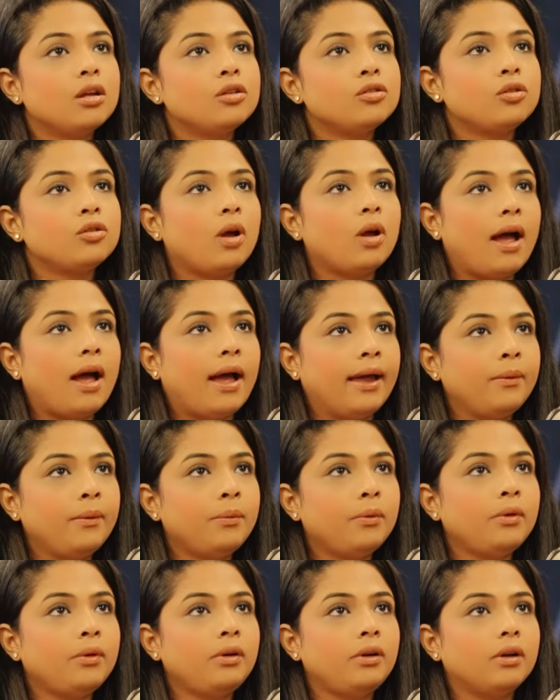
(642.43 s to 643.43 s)
So I
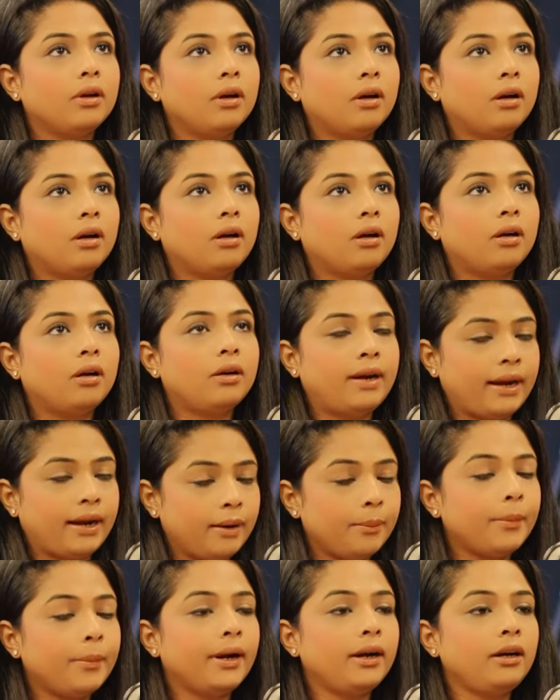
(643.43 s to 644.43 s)
would uh,
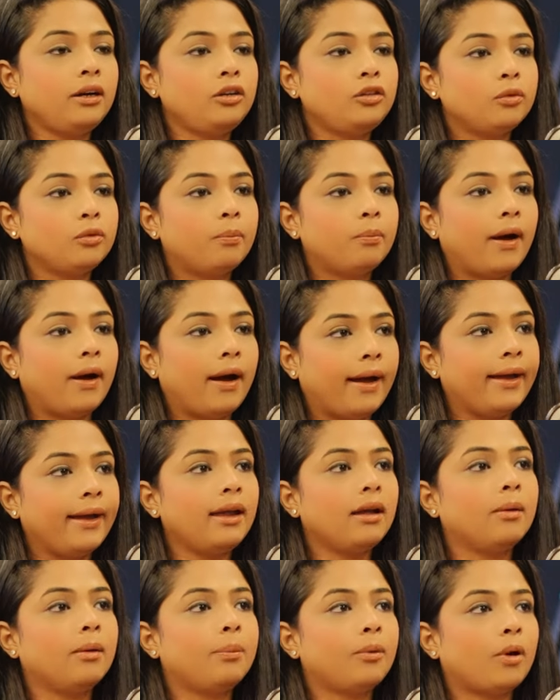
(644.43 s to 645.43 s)
recommend to
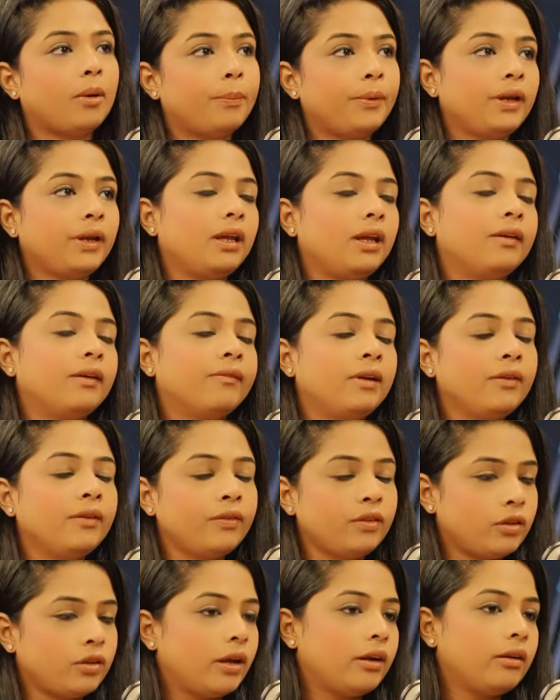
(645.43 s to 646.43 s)
buy a property even
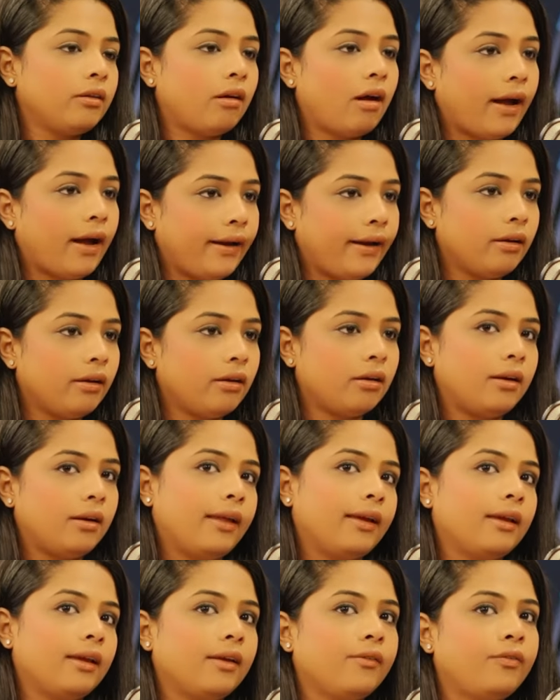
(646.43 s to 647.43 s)
if it's at a higher,
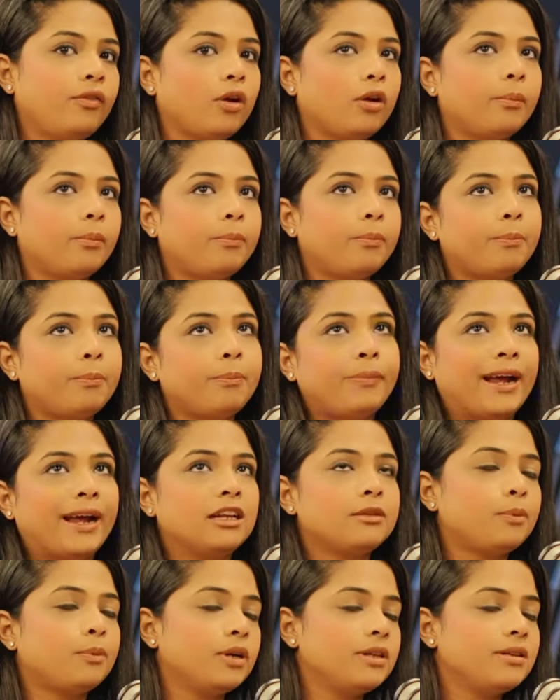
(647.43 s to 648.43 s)
like if you're
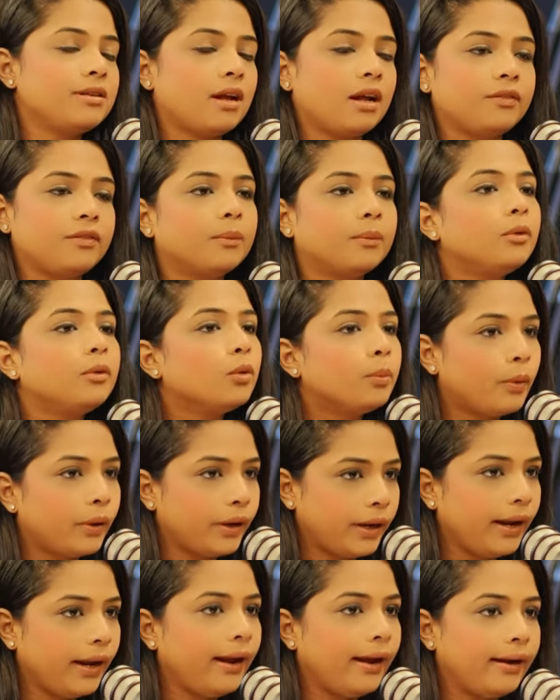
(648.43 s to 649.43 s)
price point starts from
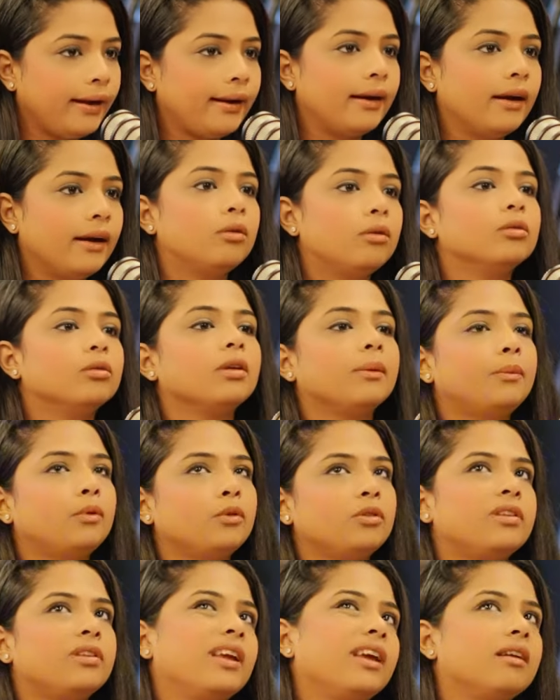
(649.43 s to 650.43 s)
2.8 and it goes up
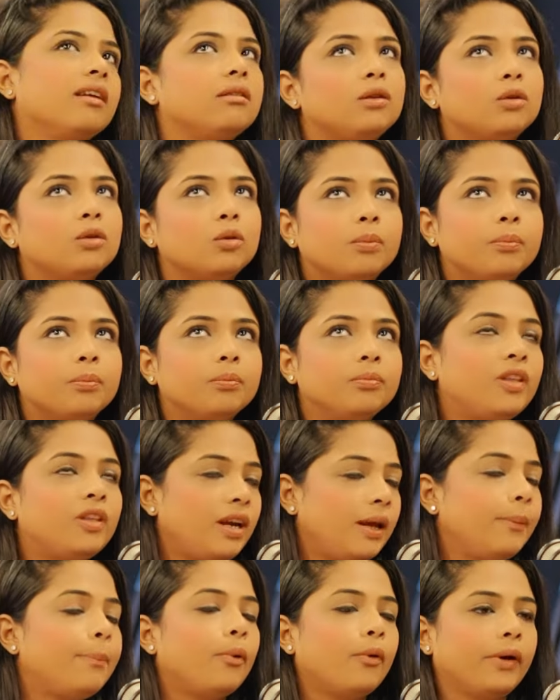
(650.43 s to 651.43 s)
to say to
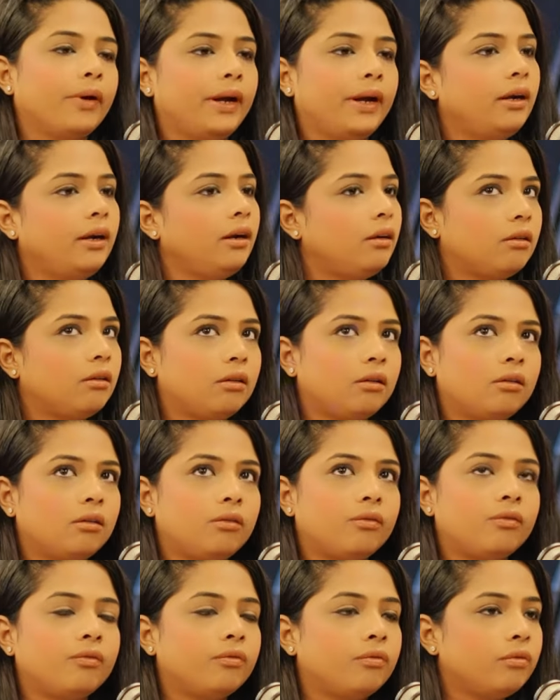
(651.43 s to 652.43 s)

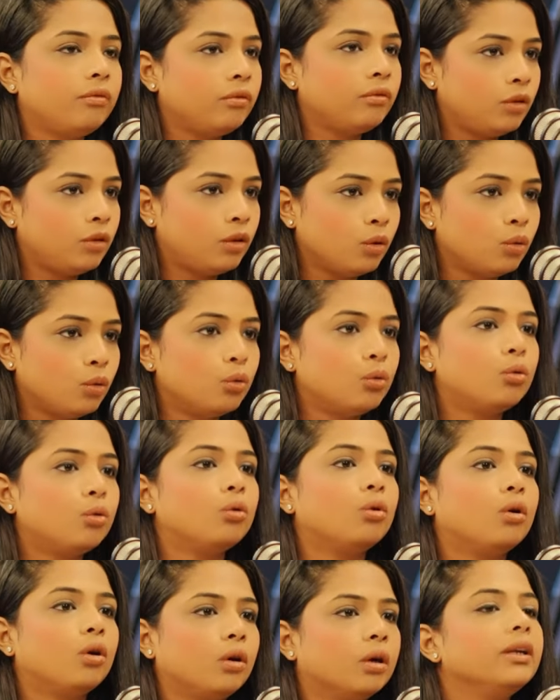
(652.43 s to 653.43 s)
3.6
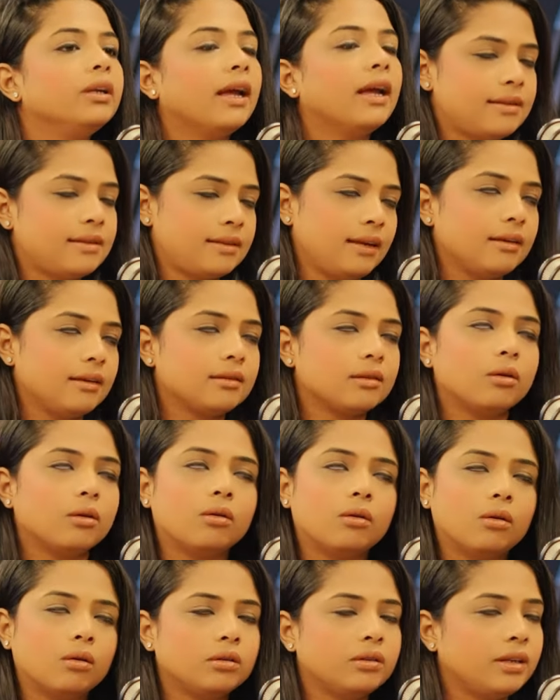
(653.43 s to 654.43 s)
or yeah 6
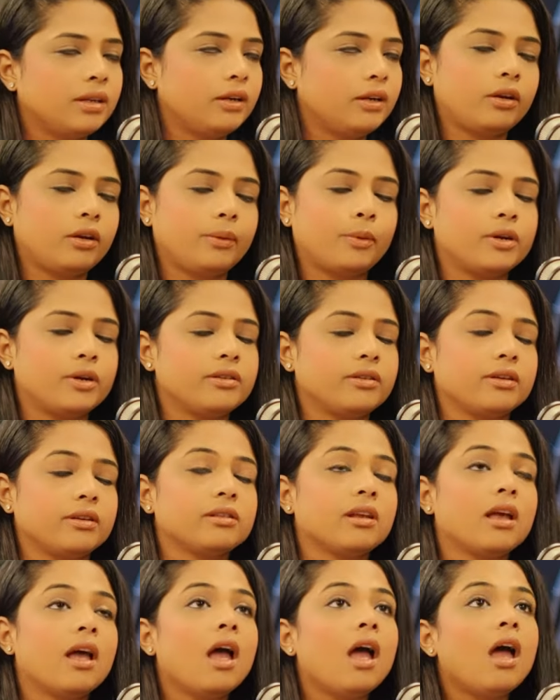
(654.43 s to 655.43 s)
say 3.6